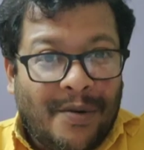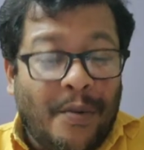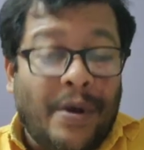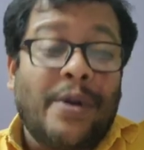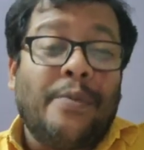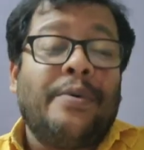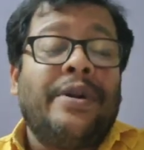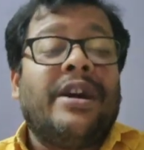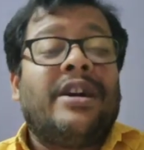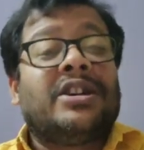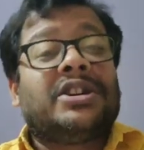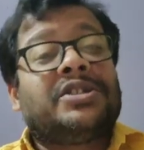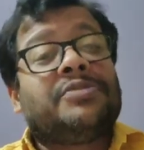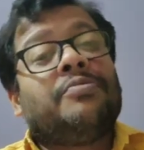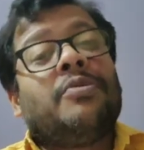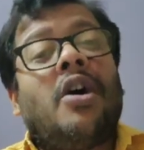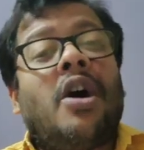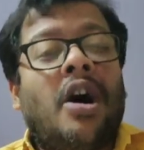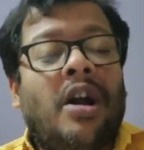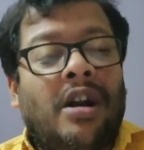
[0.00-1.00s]
When we are
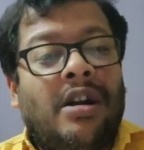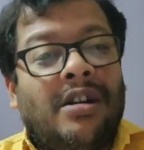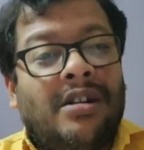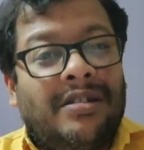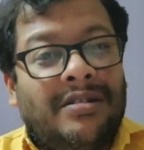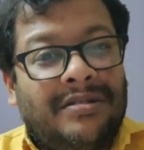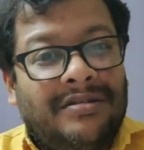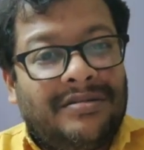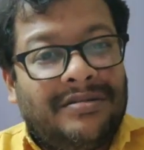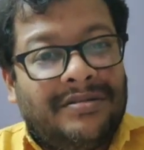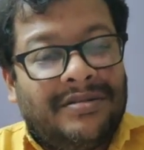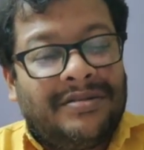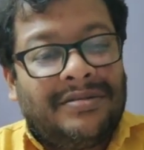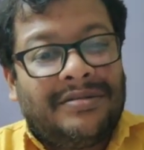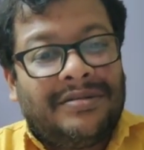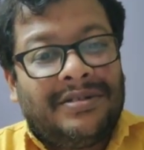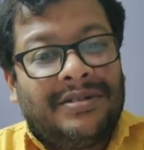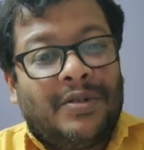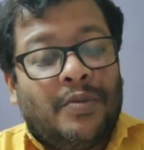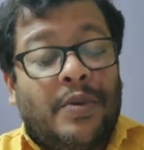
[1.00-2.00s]
small,
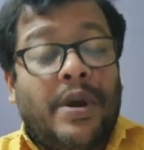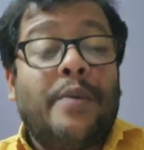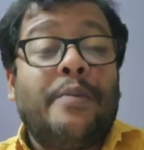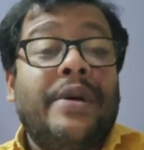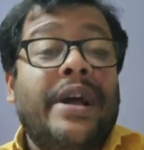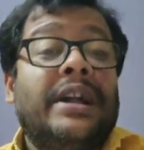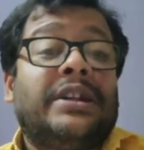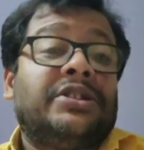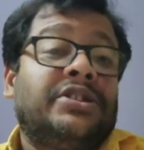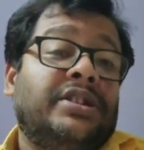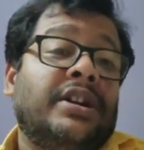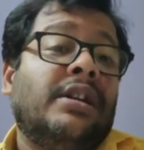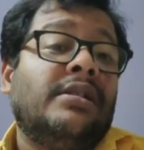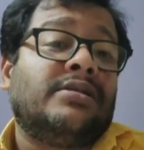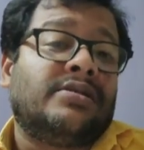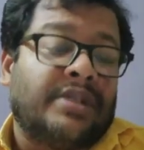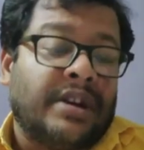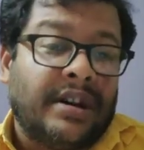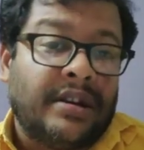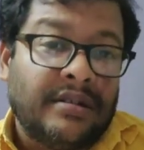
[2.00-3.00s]
when we are
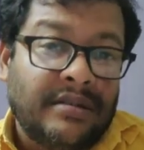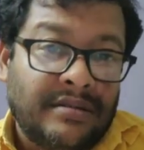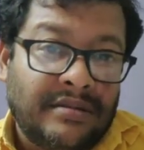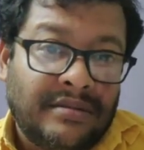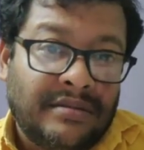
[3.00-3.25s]
children,